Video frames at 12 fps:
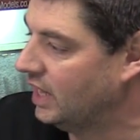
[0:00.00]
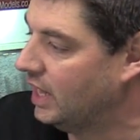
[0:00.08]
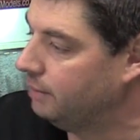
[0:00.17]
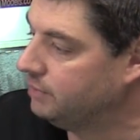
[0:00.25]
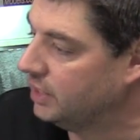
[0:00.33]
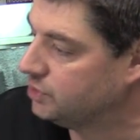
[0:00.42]

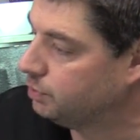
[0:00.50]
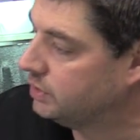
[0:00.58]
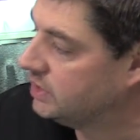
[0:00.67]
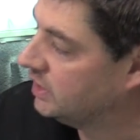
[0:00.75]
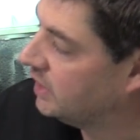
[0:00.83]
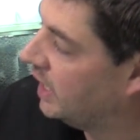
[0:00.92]
Uh, yes, we
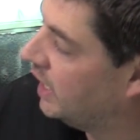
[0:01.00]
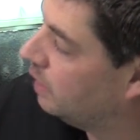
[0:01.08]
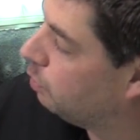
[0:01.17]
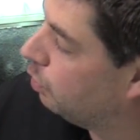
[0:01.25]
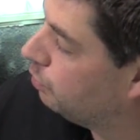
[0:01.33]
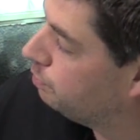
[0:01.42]
did
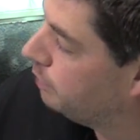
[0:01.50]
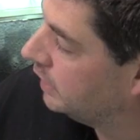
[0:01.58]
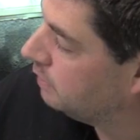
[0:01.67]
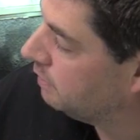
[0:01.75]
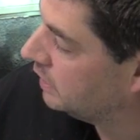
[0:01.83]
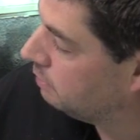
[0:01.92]
Airwolf
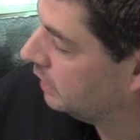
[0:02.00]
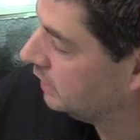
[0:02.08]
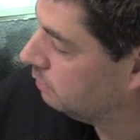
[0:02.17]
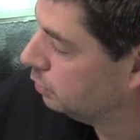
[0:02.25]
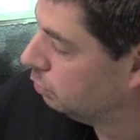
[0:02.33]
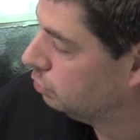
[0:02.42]
many, many,
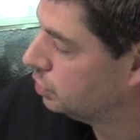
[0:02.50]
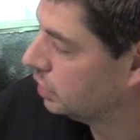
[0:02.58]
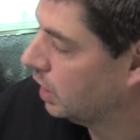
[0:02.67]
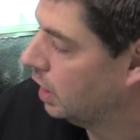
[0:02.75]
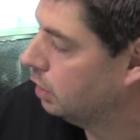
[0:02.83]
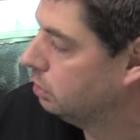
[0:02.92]
many moons
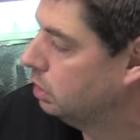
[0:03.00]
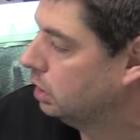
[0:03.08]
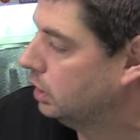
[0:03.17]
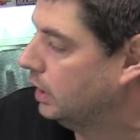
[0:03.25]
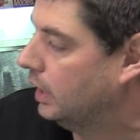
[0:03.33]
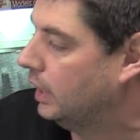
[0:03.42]
ago
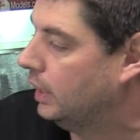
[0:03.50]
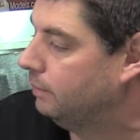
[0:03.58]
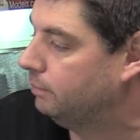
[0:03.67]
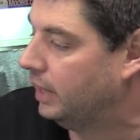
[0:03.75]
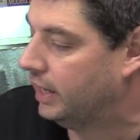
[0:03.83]
um,